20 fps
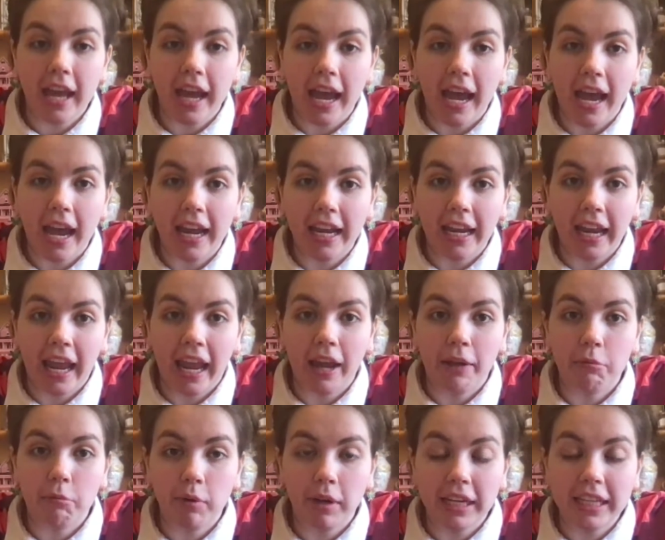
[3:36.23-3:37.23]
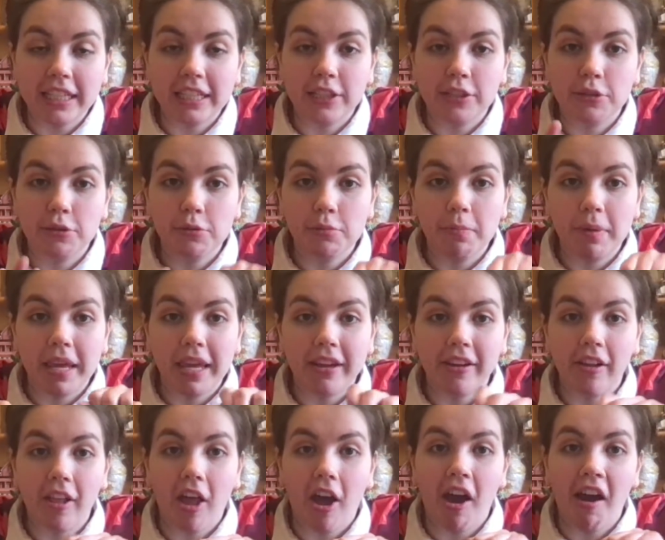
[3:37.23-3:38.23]
I am ready to
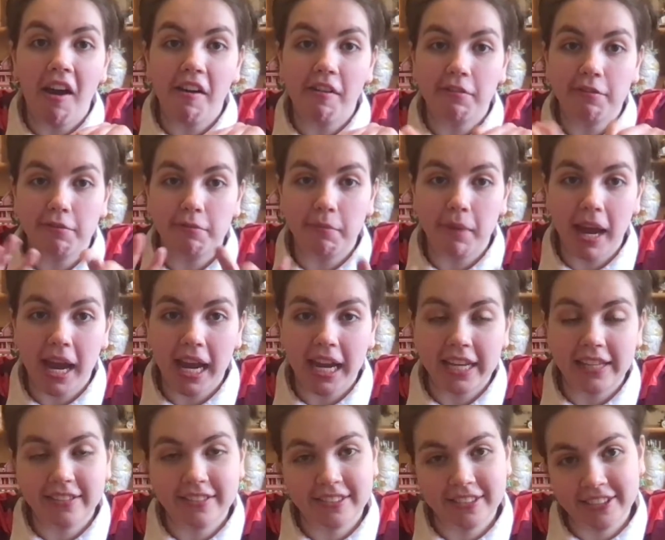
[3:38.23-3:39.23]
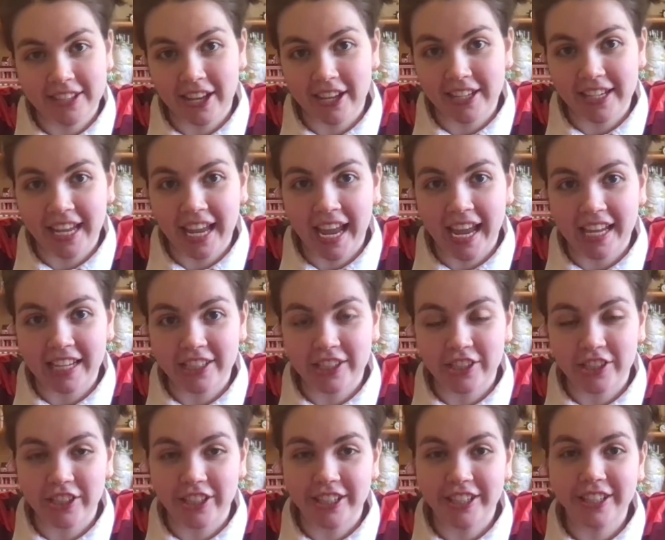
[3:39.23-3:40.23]
peel off my sun
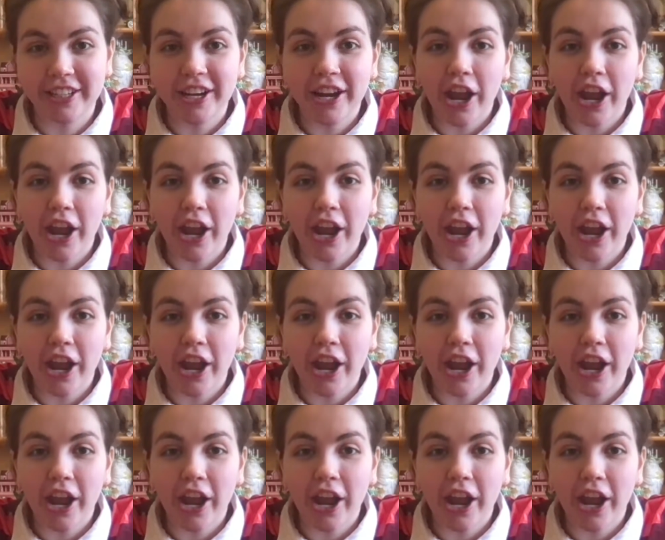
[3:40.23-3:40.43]
catcher.